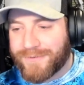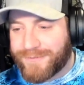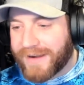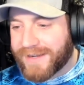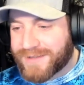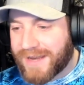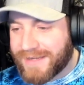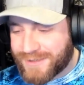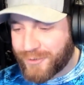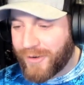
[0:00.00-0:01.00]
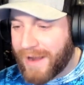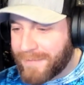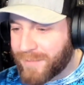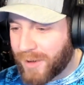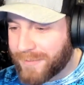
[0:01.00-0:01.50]
find us on Instagram
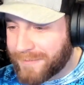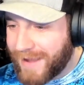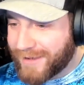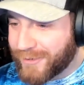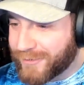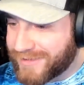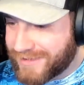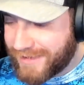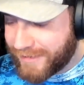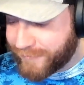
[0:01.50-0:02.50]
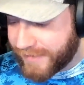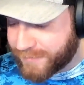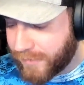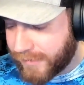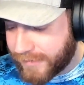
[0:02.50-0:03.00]
at Bourbon Matters and
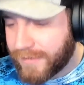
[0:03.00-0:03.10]
Facebook.